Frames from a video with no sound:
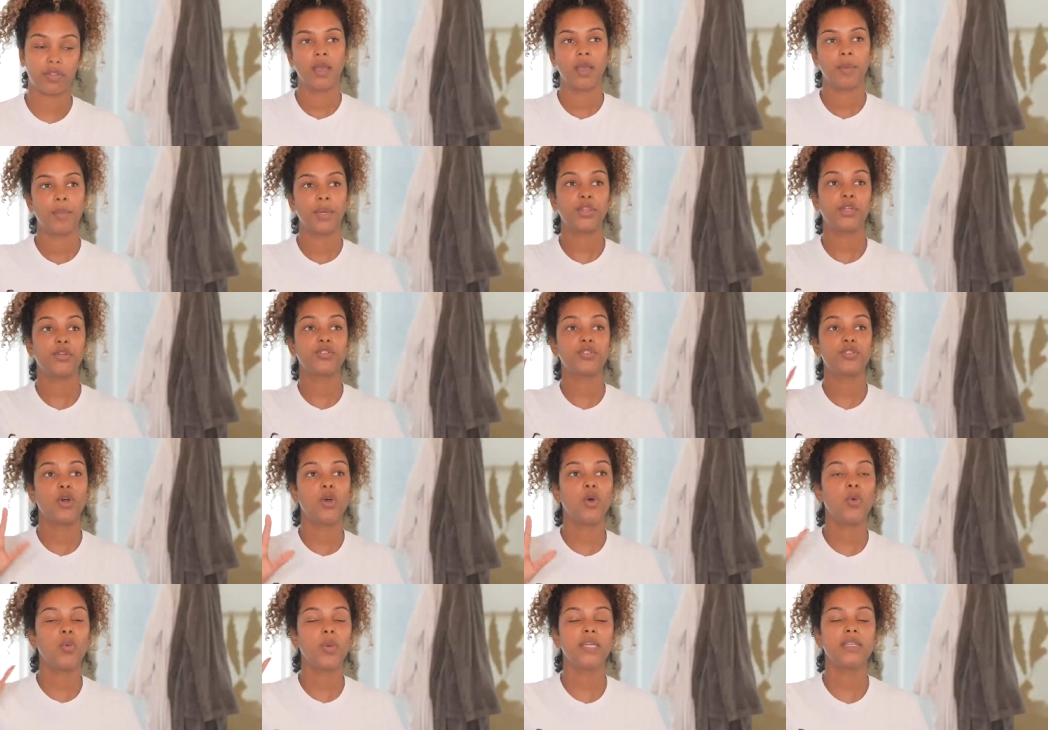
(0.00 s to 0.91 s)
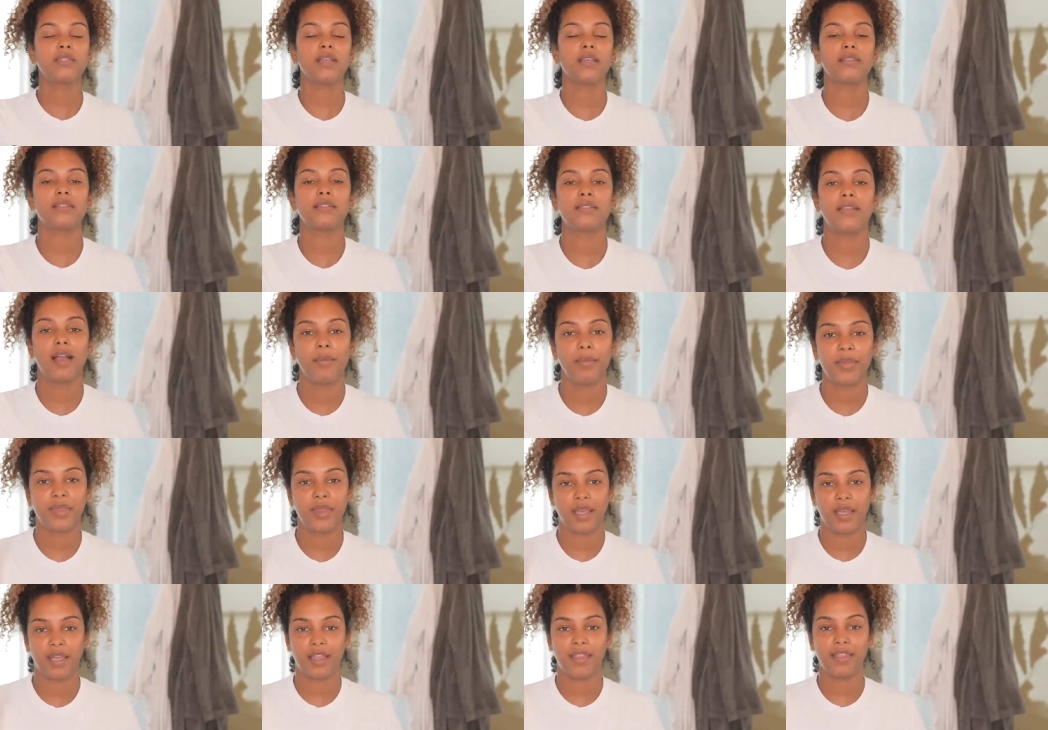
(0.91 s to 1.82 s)
But there's always
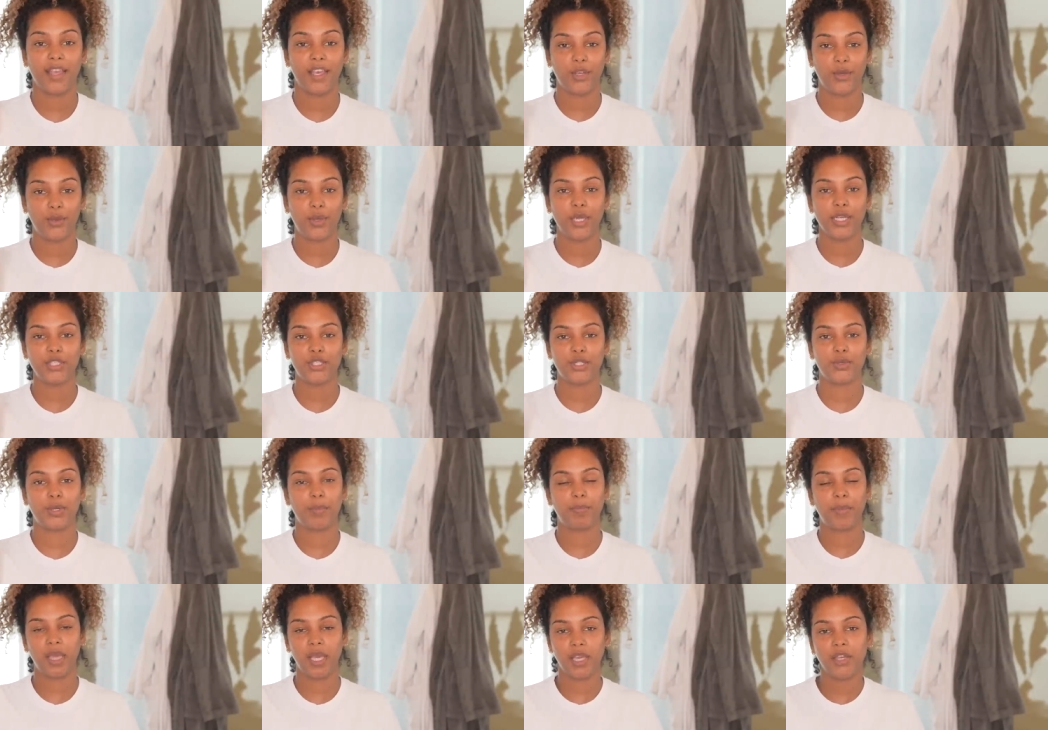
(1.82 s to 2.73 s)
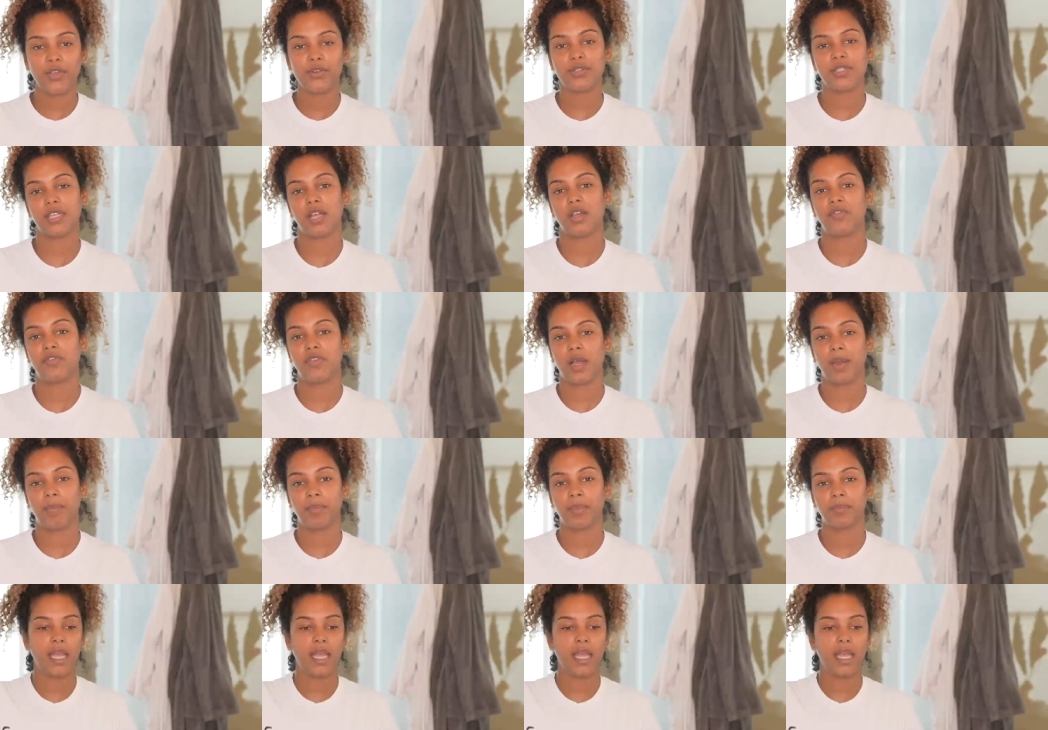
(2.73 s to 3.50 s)
something that you can do to pick yourself up